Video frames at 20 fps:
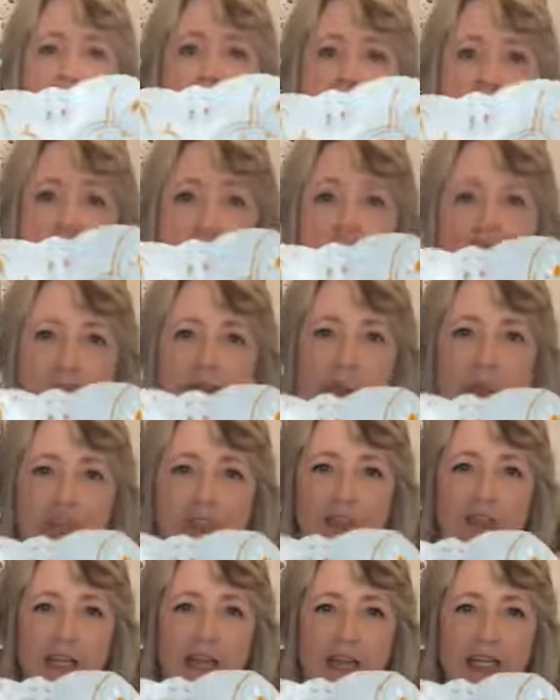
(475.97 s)
is that I'm
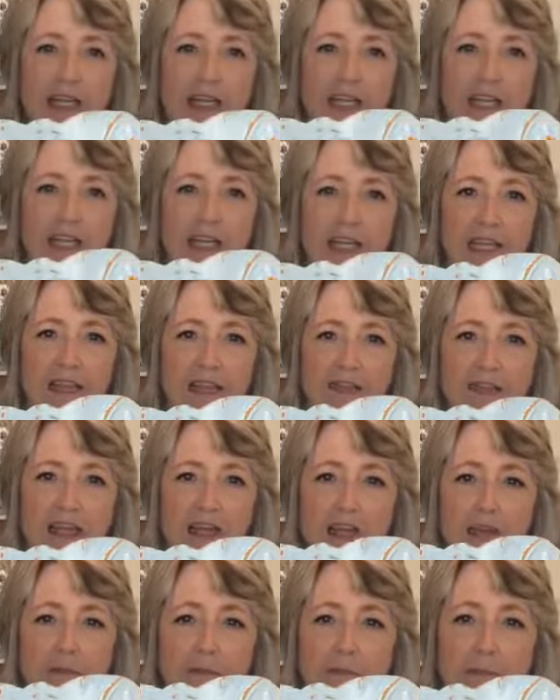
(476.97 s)
just kind of hitting
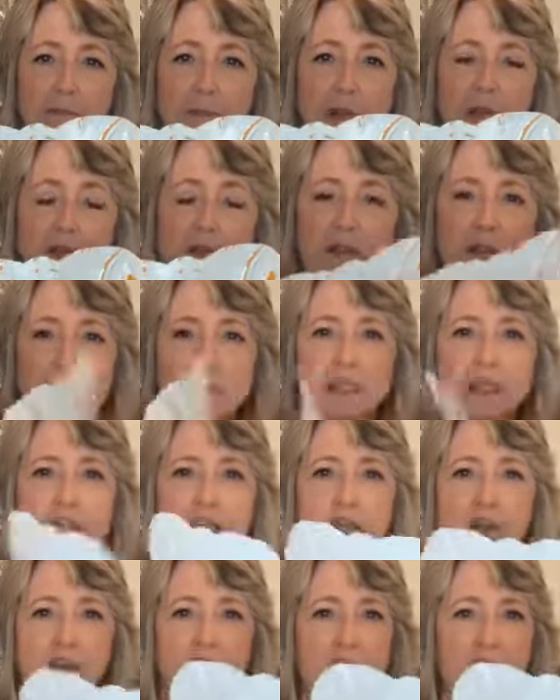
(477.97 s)
the parts
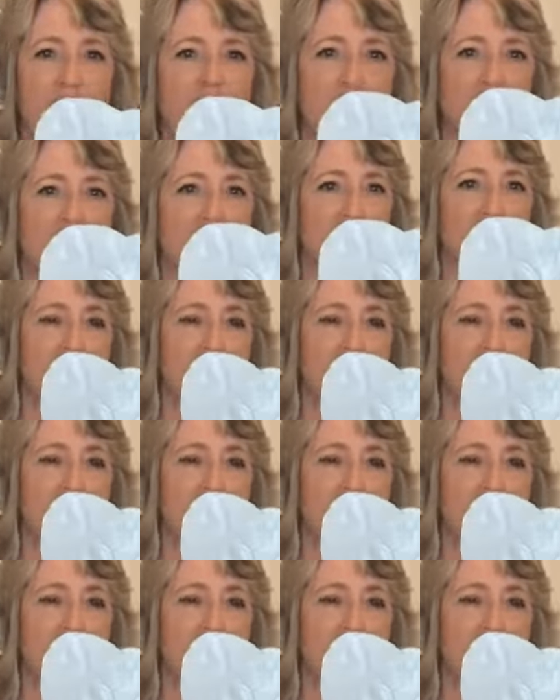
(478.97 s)
that are,